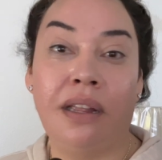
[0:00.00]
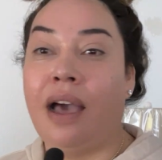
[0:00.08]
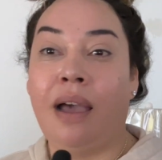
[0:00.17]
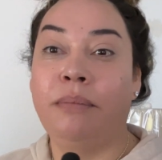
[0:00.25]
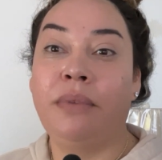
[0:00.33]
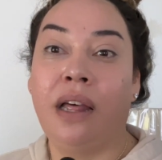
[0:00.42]

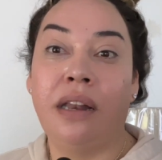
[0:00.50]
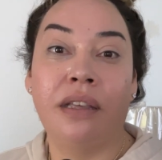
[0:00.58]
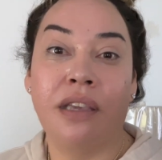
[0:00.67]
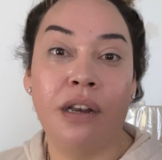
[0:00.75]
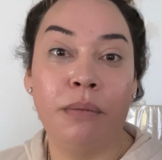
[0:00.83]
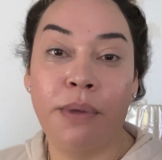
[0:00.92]
I'm not
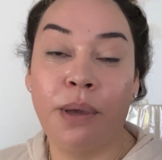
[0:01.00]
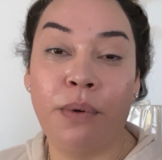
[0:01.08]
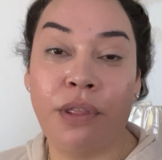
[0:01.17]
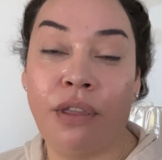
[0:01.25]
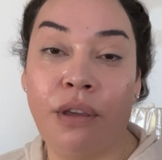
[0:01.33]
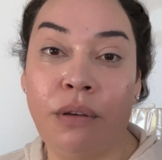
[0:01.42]
looking to be
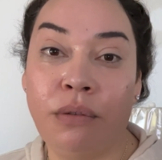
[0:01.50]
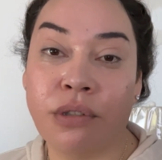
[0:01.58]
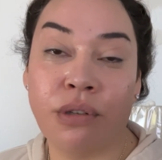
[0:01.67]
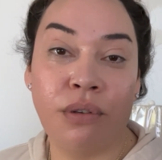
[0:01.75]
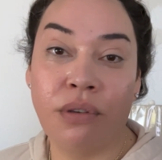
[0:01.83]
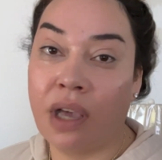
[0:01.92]
with you,
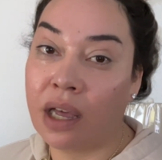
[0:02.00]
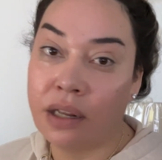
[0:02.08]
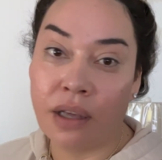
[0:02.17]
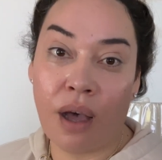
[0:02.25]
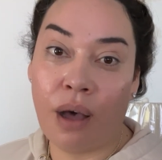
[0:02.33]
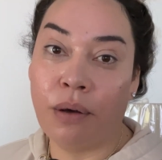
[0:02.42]
so you gotta
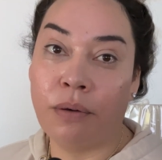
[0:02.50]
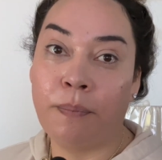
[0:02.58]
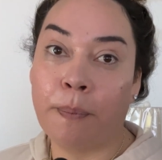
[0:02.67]
go.